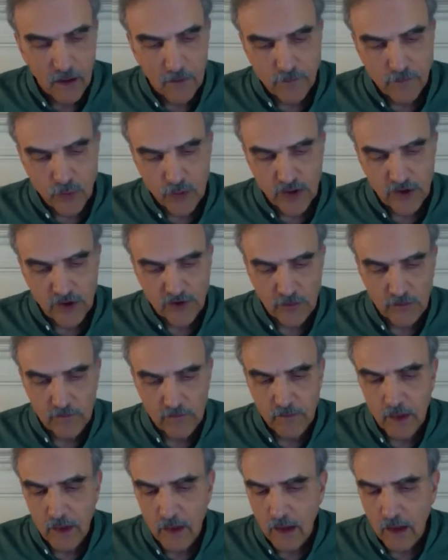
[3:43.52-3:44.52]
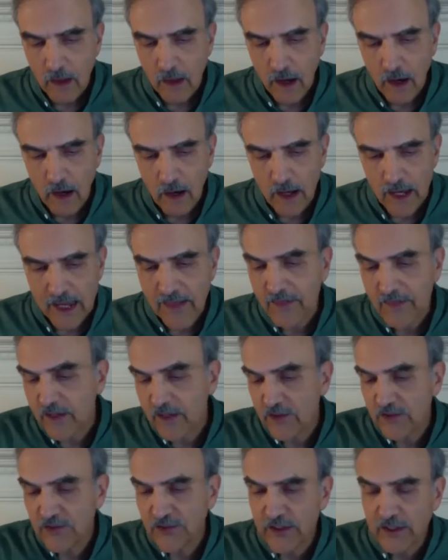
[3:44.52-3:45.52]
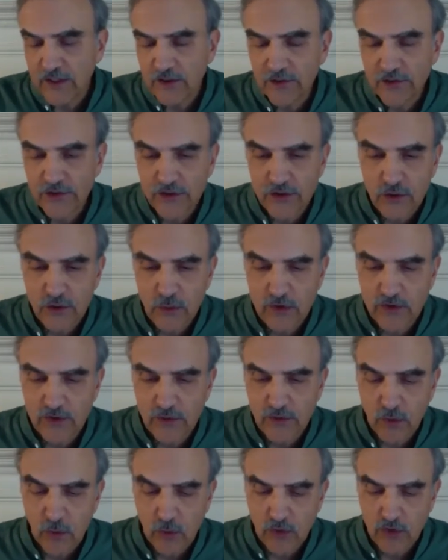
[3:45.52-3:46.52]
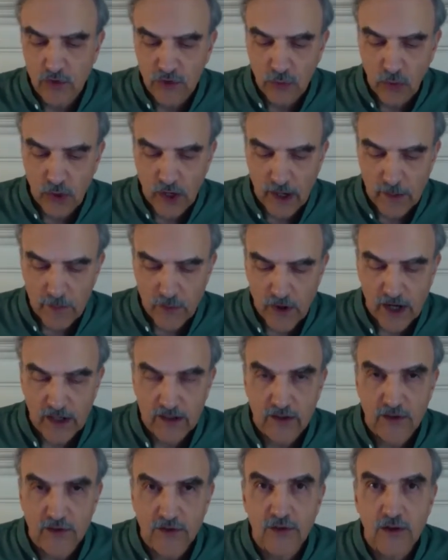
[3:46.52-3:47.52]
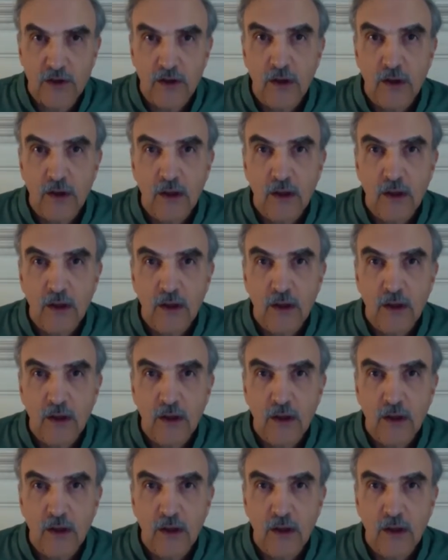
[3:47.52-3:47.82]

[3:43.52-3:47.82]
Buddhism, and the Essenes too, which of course is what I practice,